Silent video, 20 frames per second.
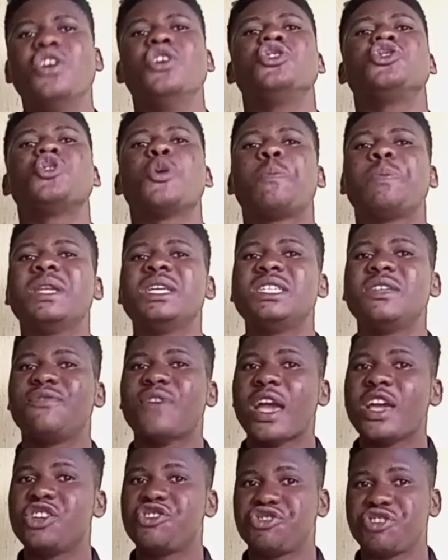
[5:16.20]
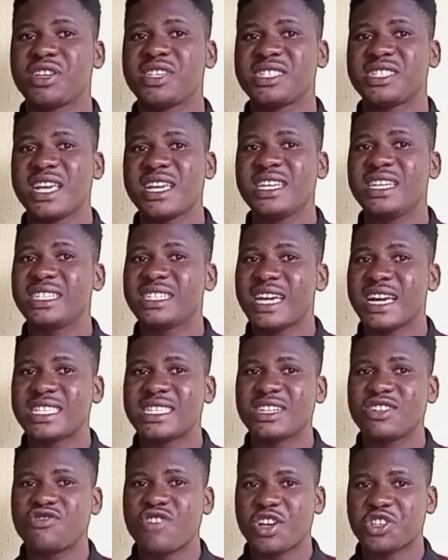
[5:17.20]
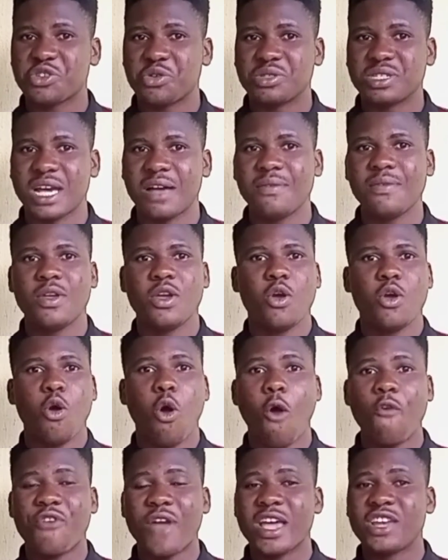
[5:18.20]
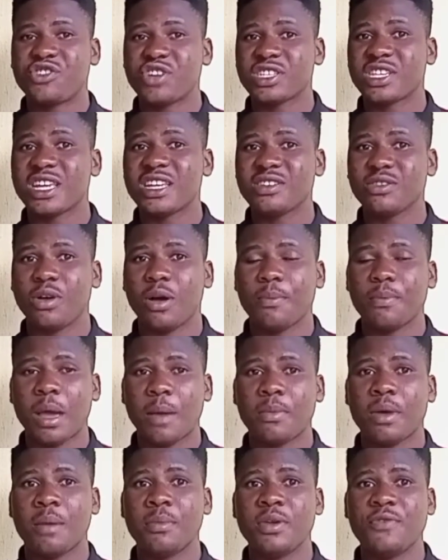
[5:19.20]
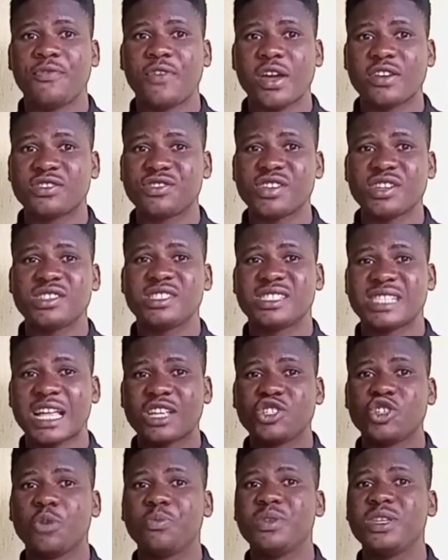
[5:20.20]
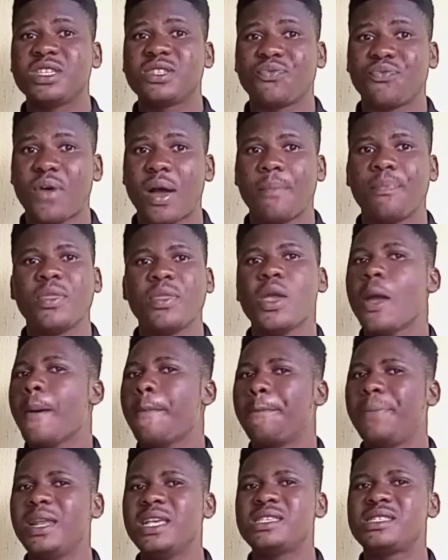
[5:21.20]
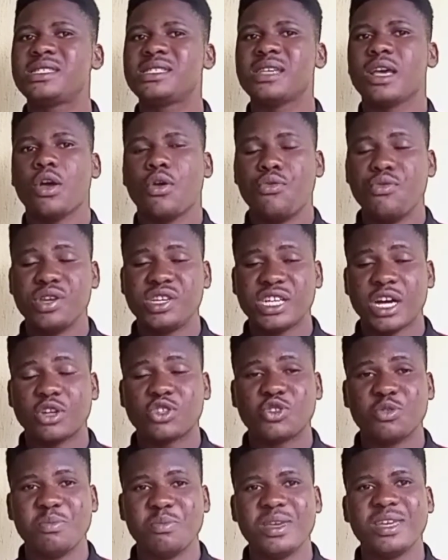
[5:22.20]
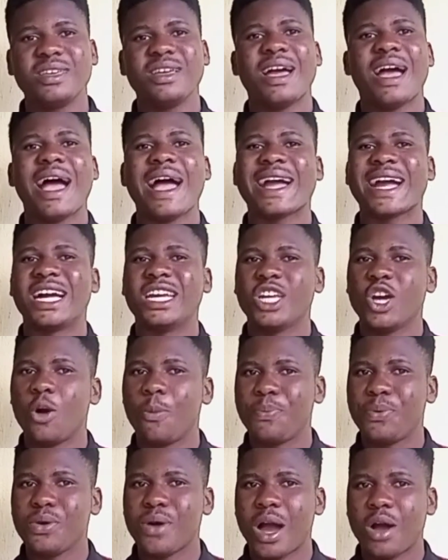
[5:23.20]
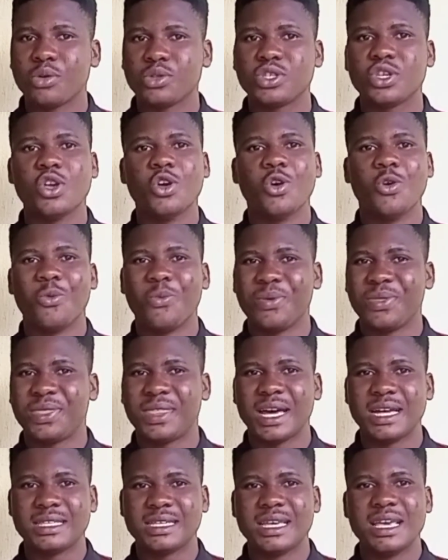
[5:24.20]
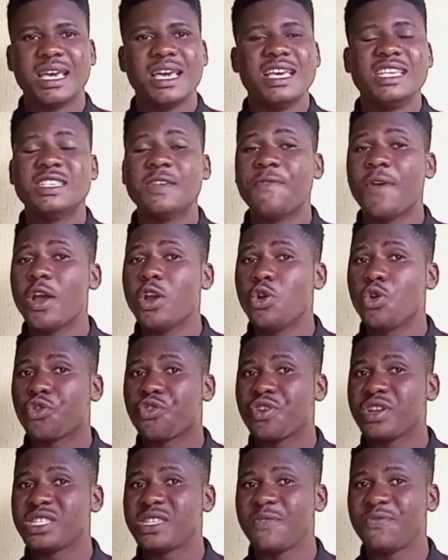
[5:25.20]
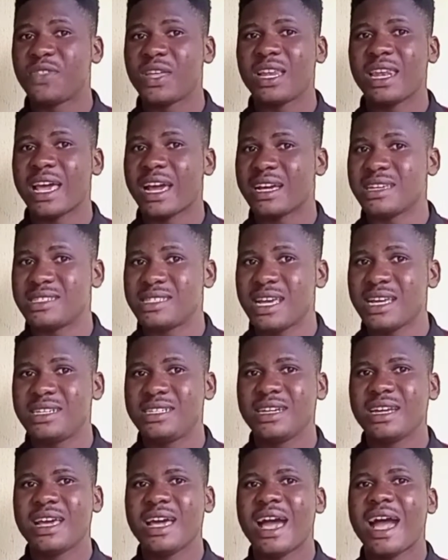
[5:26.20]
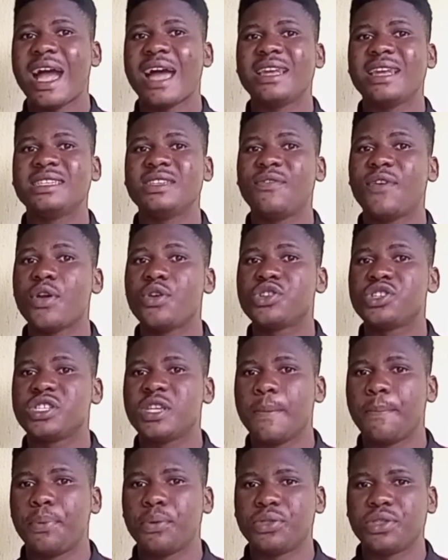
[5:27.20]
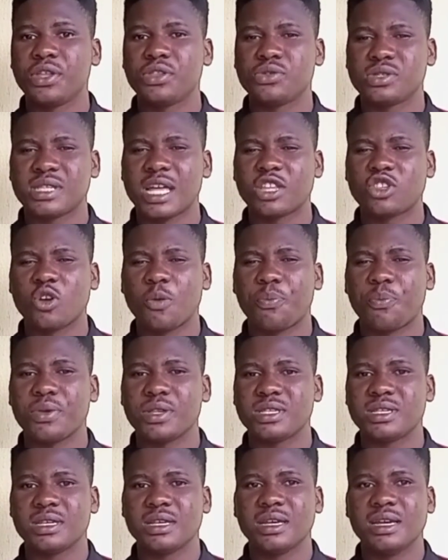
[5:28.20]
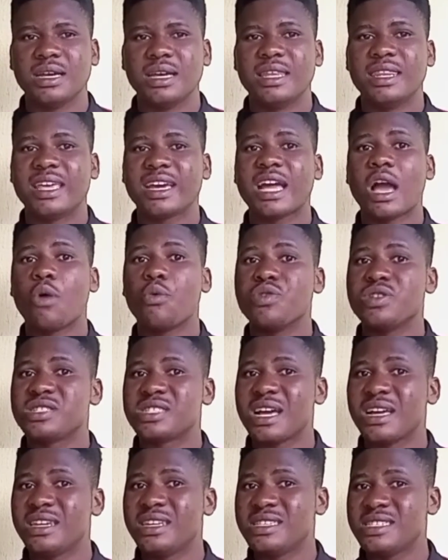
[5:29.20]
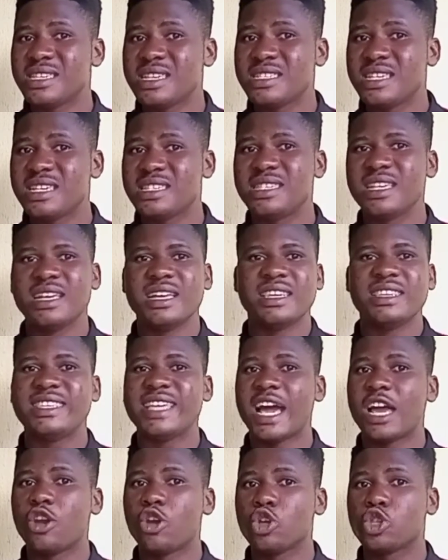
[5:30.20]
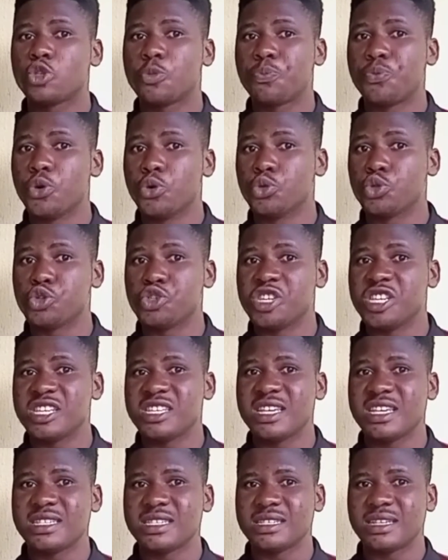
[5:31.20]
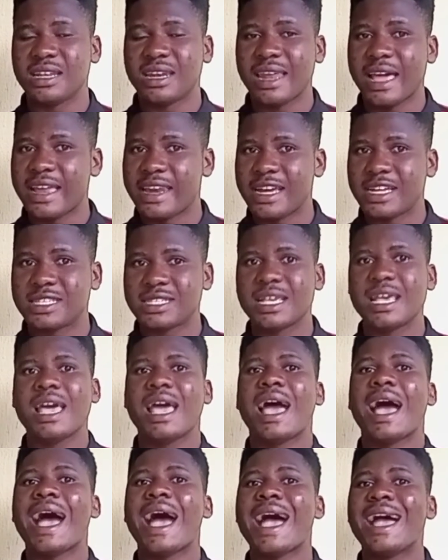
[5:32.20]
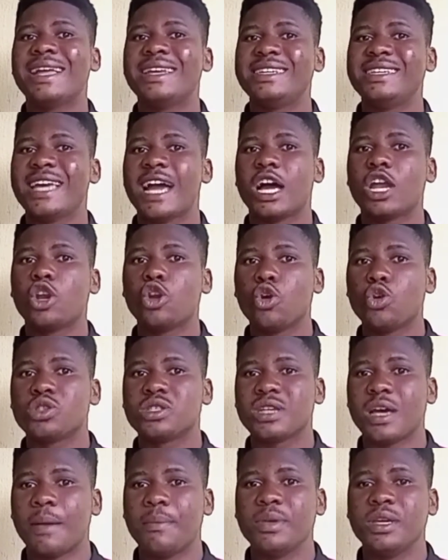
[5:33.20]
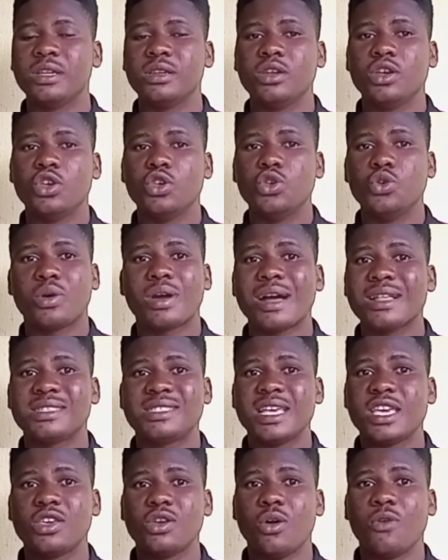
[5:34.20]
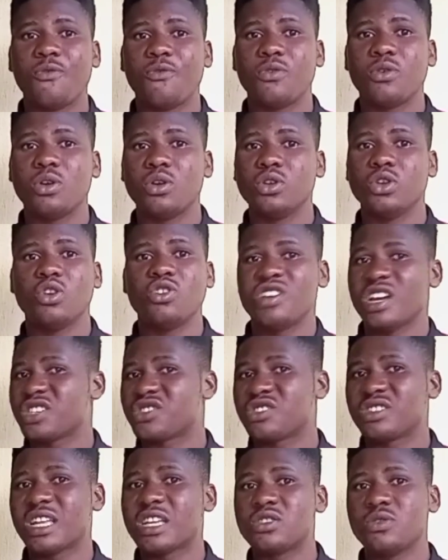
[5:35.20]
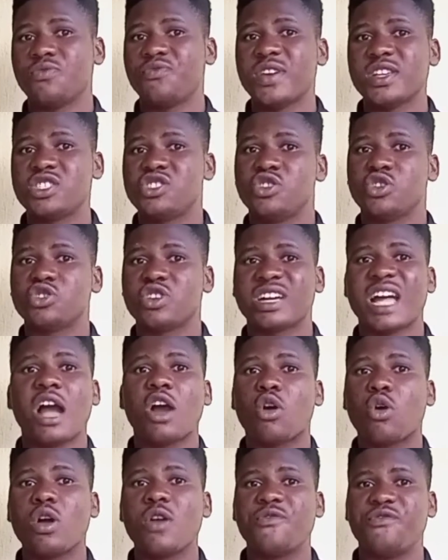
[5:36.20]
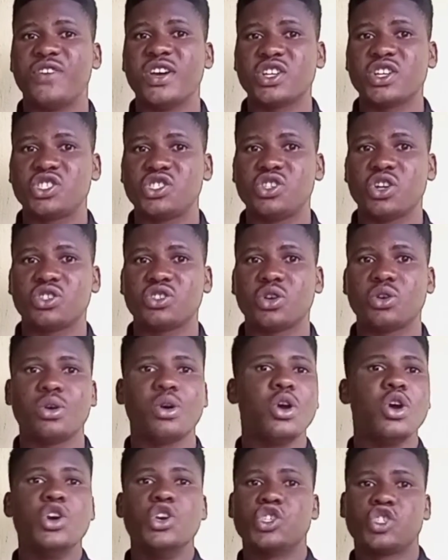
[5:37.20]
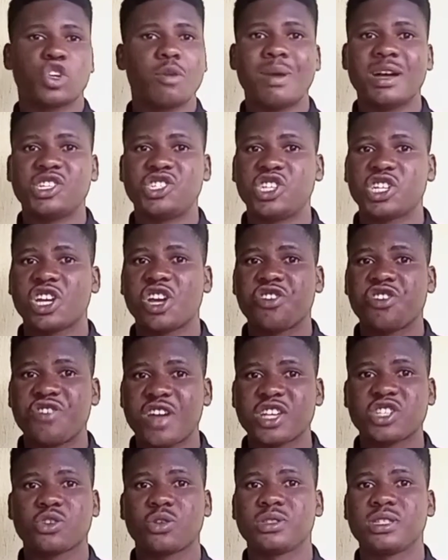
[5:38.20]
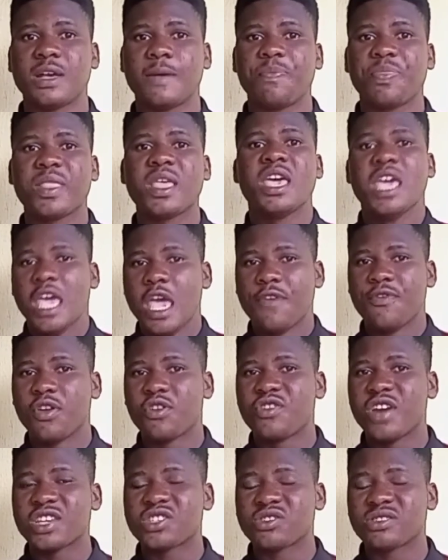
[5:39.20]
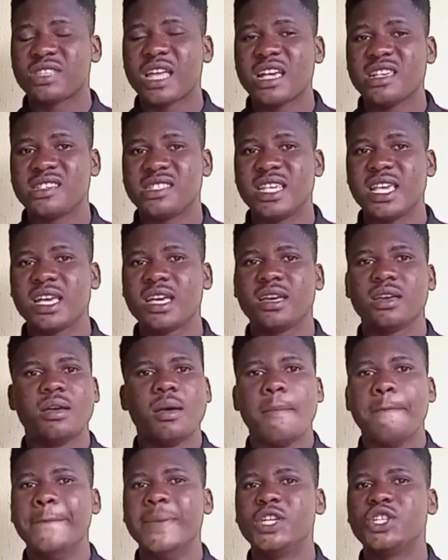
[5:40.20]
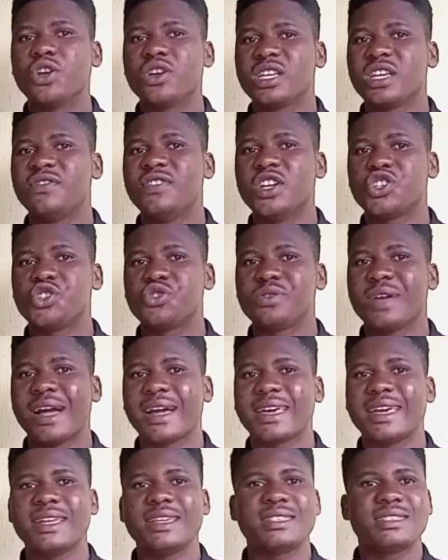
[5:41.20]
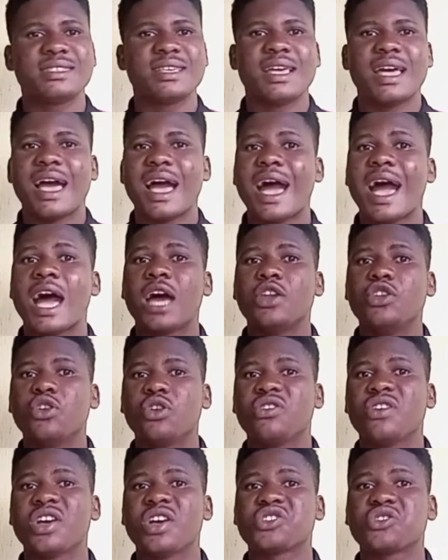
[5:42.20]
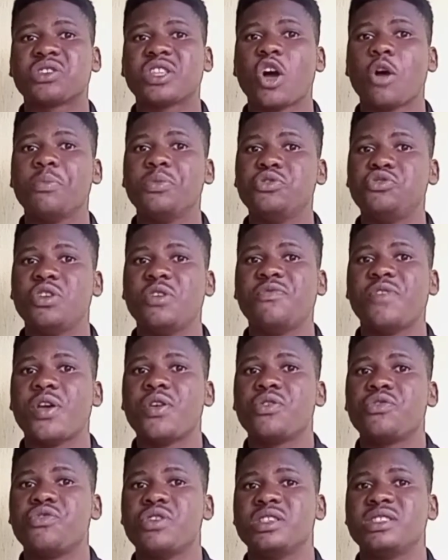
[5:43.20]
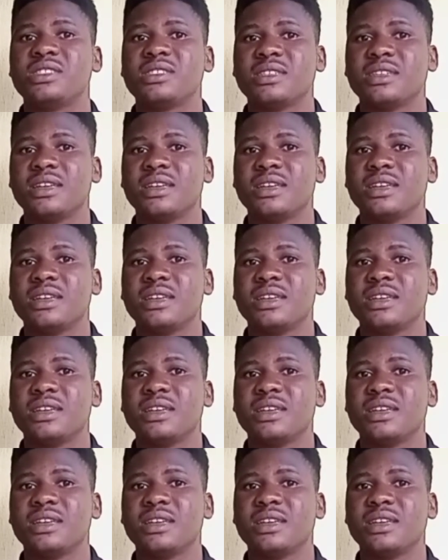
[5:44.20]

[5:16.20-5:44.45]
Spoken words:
So please, if you are interested in getting grass cutter, or if you are interested, if you are interested in starting up this farm, please reach out to me. I can help you out with that. It's a very lucrative thing, like I said, and it's a very simple thing to start up with. They can withstand diseases. They are not prone to disease like that, and they are not. You can't take your grass cutter to vet doctor. You can't call a vet doctor to come and check a grass cutter. If your grass cutter is sick, make sure you give them sugar canes, and your grass cutter will be doing very great.